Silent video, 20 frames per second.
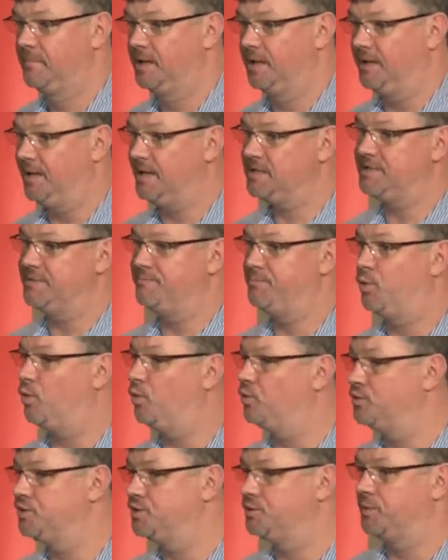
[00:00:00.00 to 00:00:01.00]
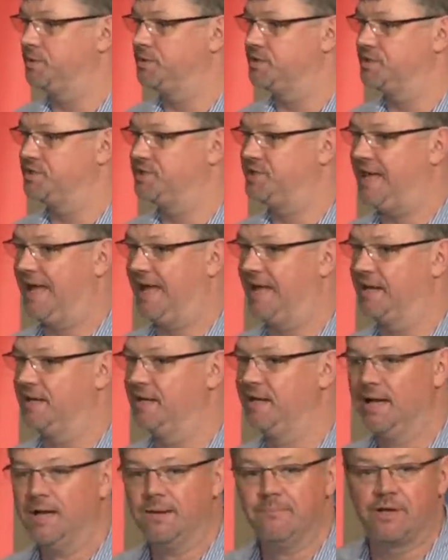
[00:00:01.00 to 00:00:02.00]
And that's important to understand,
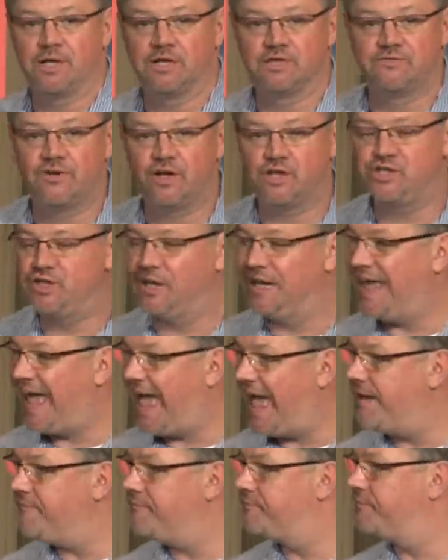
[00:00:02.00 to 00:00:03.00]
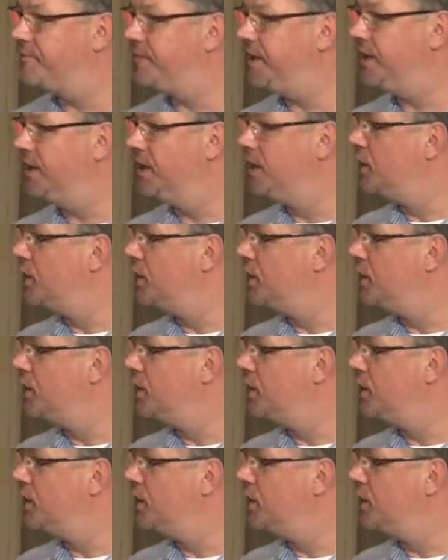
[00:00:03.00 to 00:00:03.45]
because virtually every